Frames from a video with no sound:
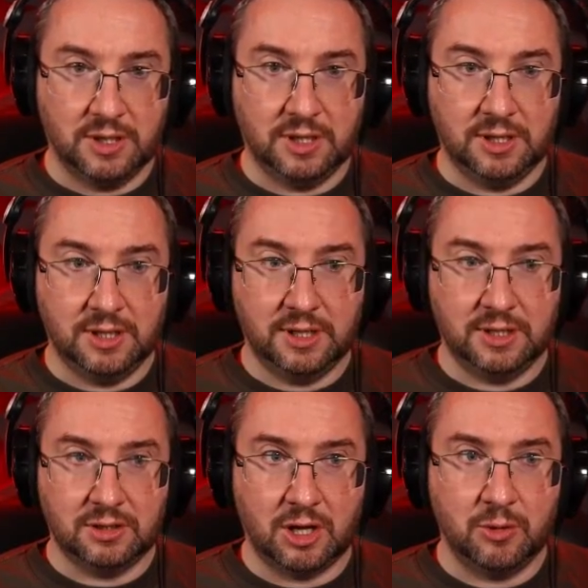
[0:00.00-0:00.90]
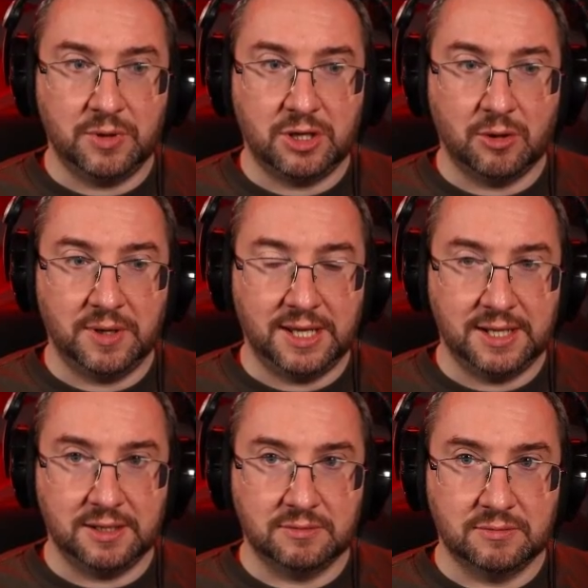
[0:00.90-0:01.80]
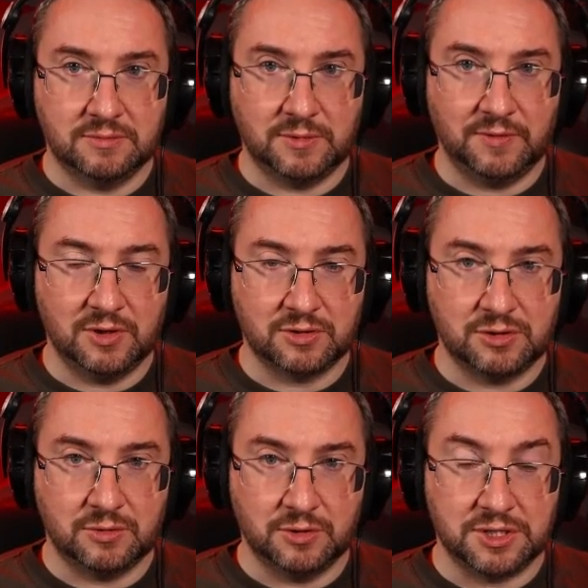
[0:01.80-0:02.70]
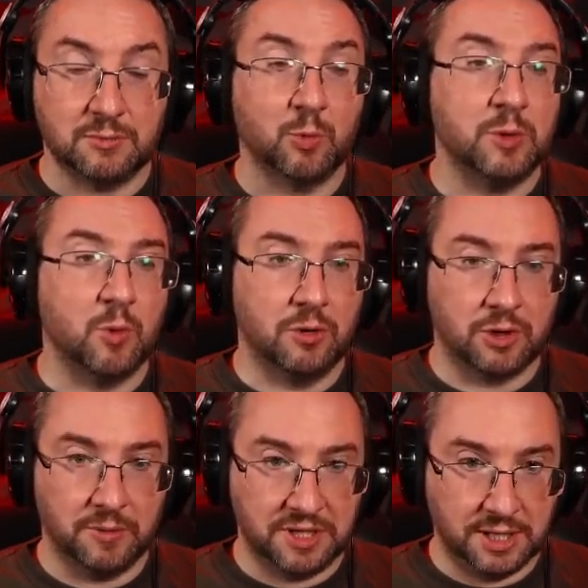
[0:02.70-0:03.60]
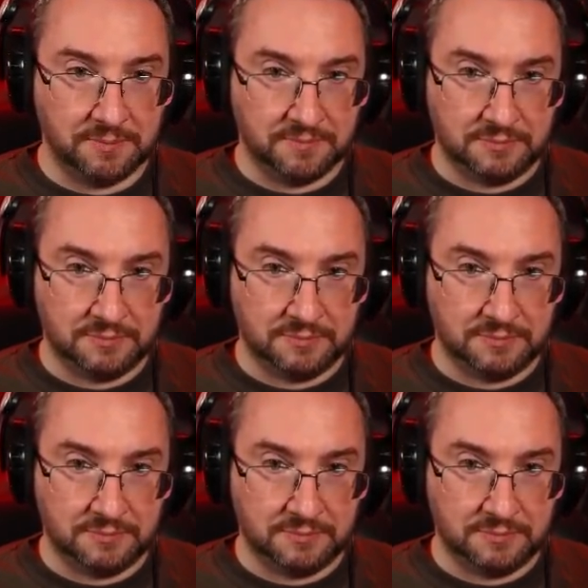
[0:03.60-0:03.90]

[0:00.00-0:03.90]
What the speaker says: Are we going in? We've only got 2 coins. We won't go in yet.